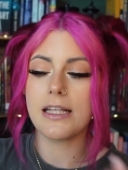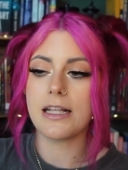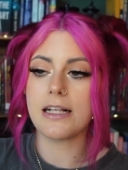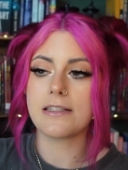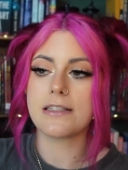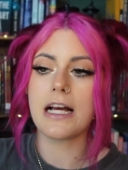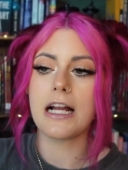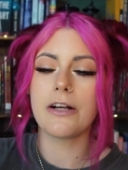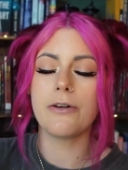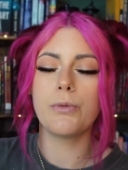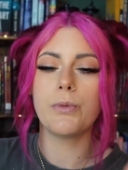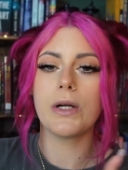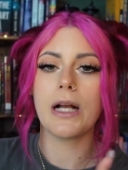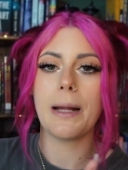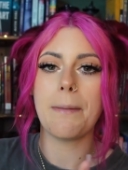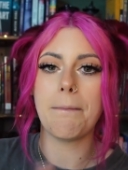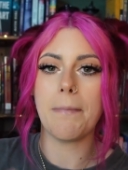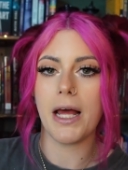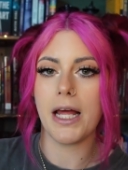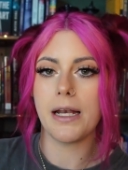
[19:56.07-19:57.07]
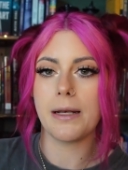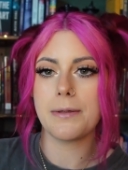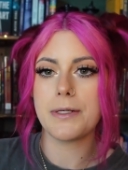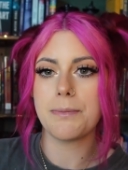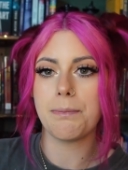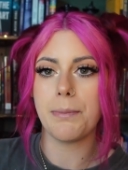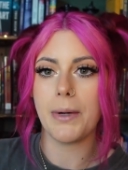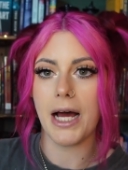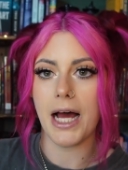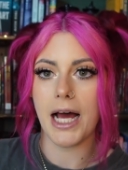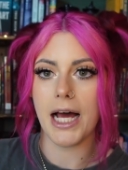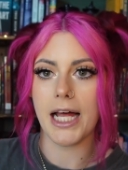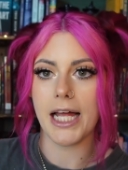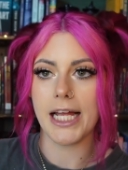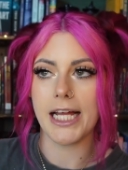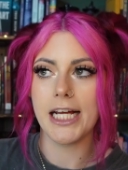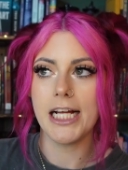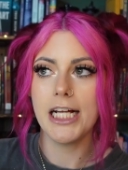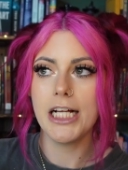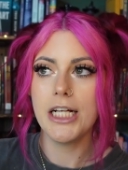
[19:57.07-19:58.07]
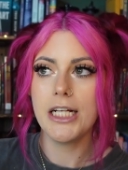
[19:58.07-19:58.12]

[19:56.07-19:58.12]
that's kind of what I meant by